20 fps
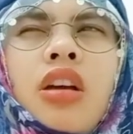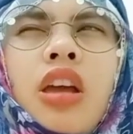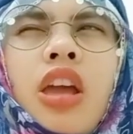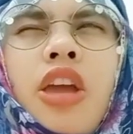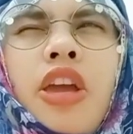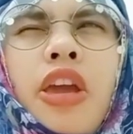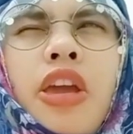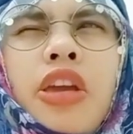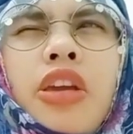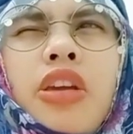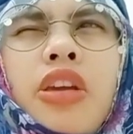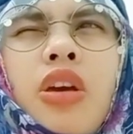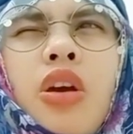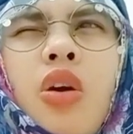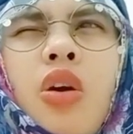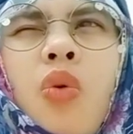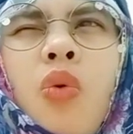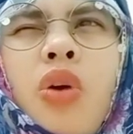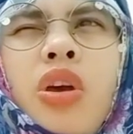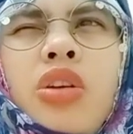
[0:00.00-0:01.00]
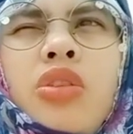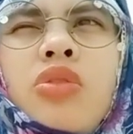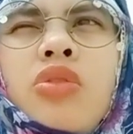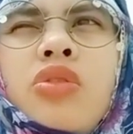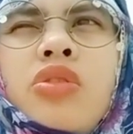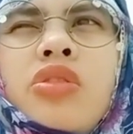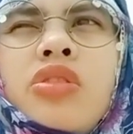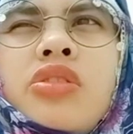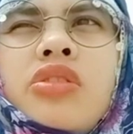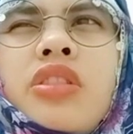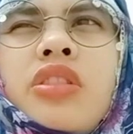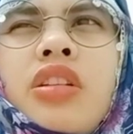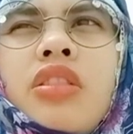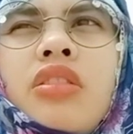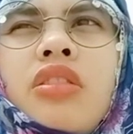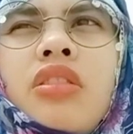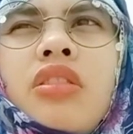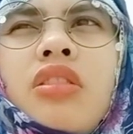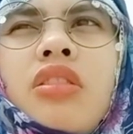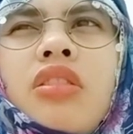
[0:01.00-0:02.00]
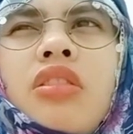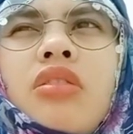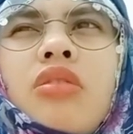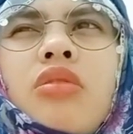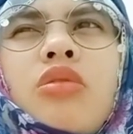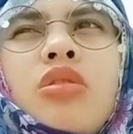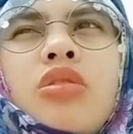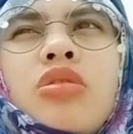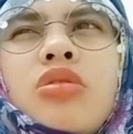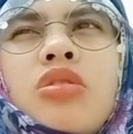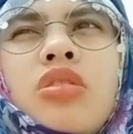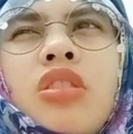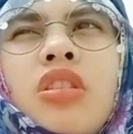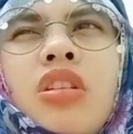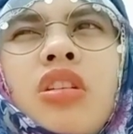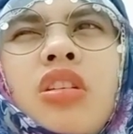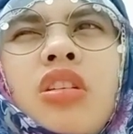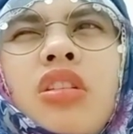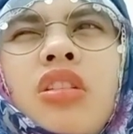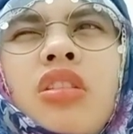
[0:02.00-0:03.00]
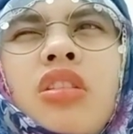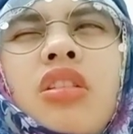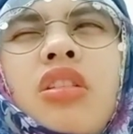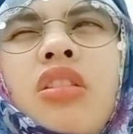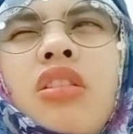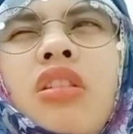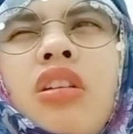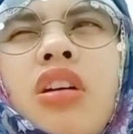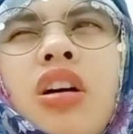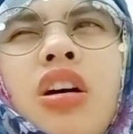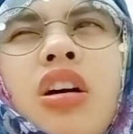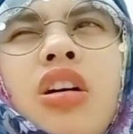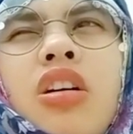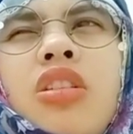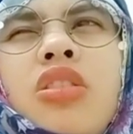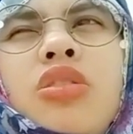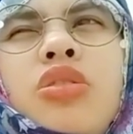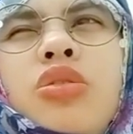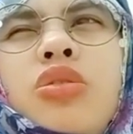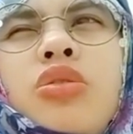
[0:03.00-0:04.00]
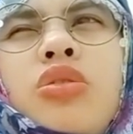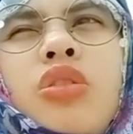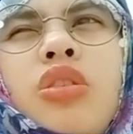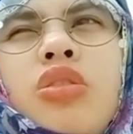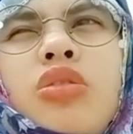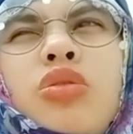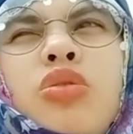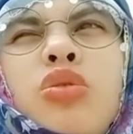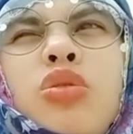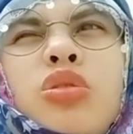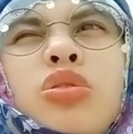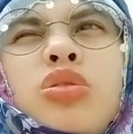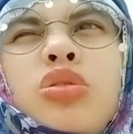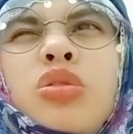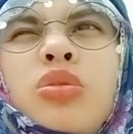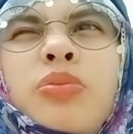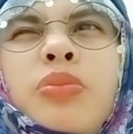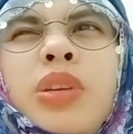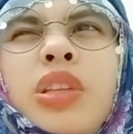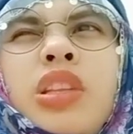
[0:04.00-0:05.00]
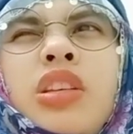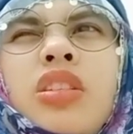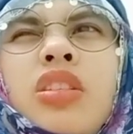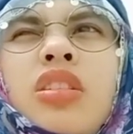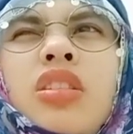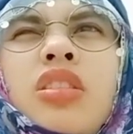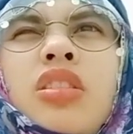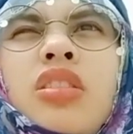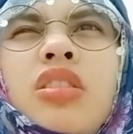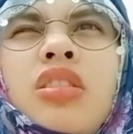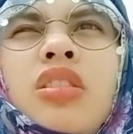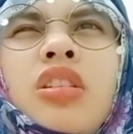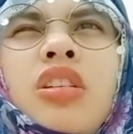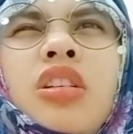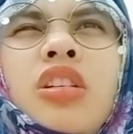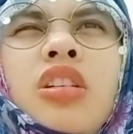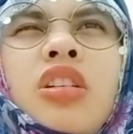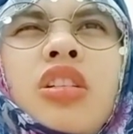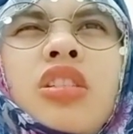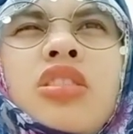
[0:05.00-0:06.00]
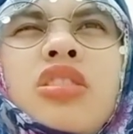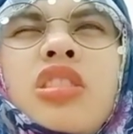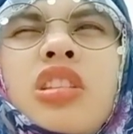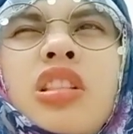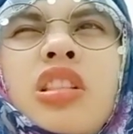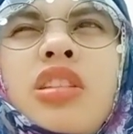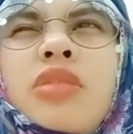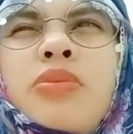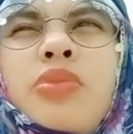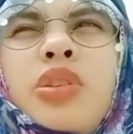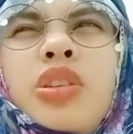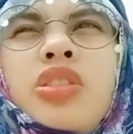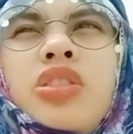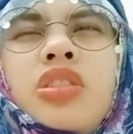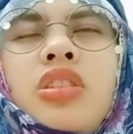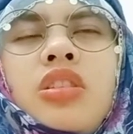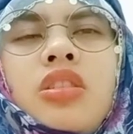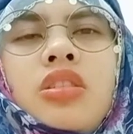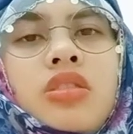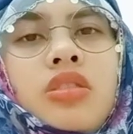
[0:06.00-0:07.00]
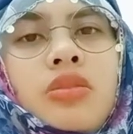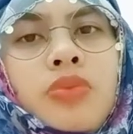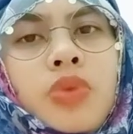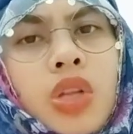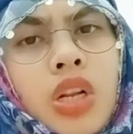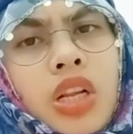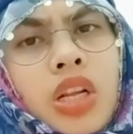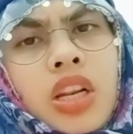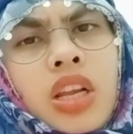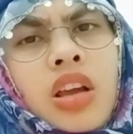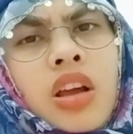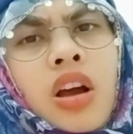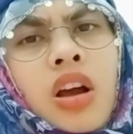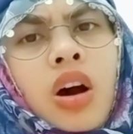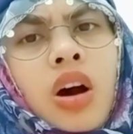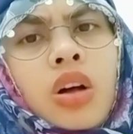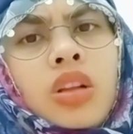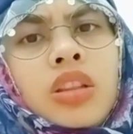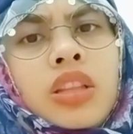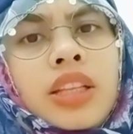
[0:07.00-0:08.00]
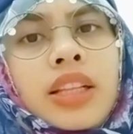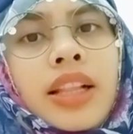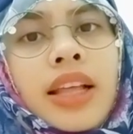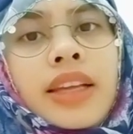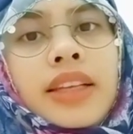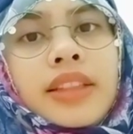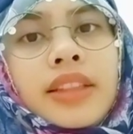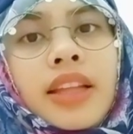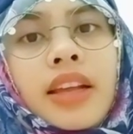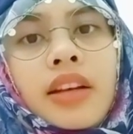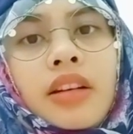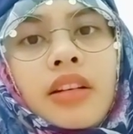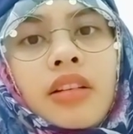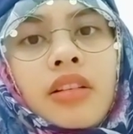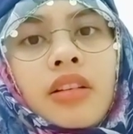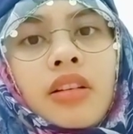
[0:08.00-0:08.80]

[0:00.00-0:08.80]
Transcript: Hey, why you use that clothes, you're not good to be the celebrity, something like that, only like that.